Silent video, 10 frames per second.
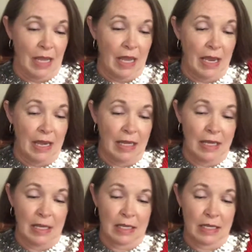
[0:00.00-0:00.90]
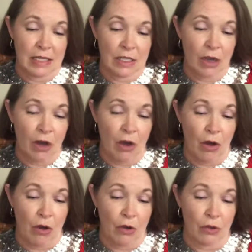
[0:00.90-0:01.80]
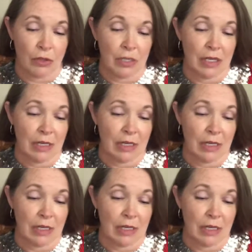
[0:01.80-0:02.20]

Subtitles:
and it is called